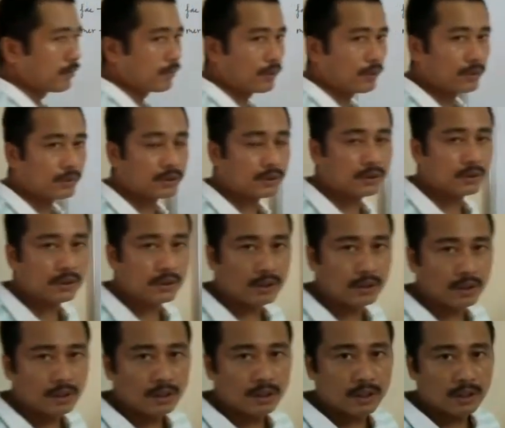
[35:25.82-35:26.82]
modes,
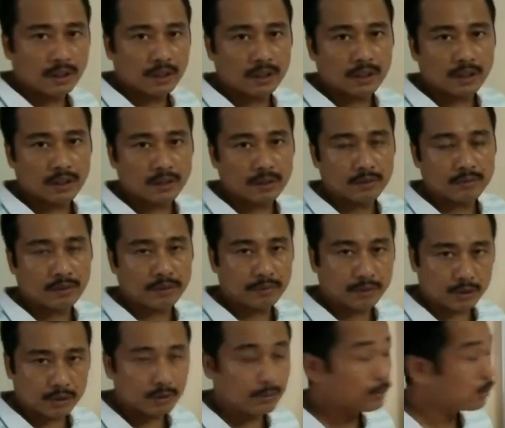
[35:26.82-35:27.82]

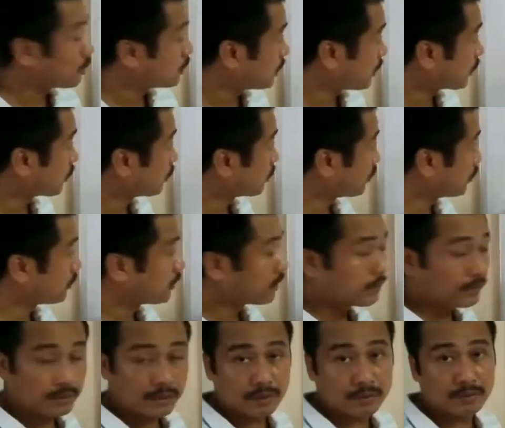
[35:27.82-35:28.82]
vibrational modes, are going to be
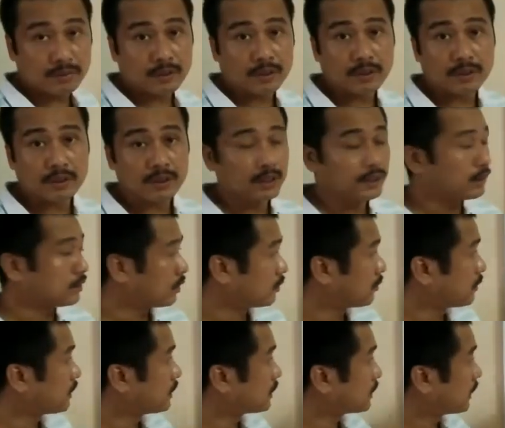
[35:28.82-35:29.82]
different for each of
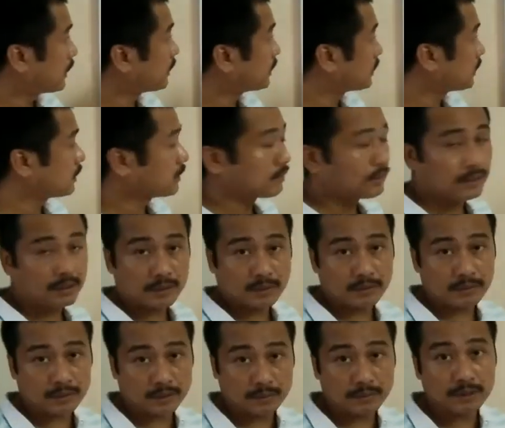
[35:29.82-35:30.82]
these cases,
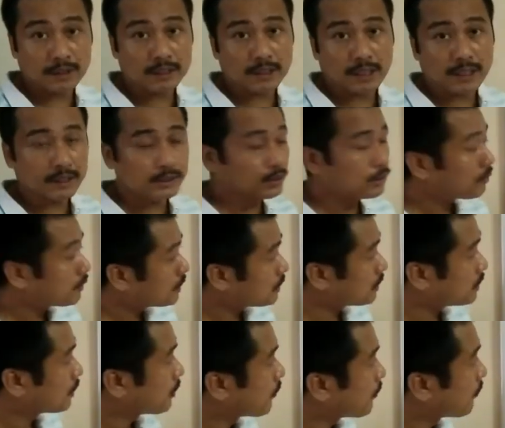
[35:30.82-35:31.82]
each of these
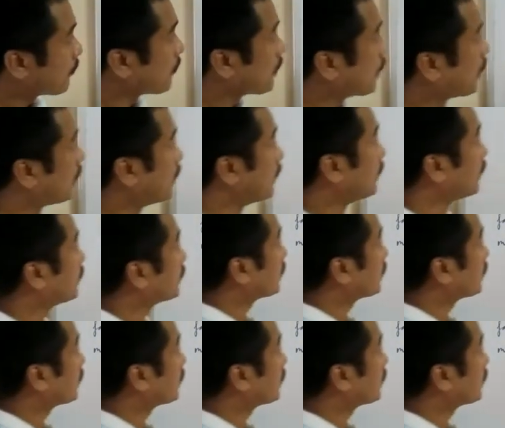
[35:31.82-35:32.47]
isomers. In this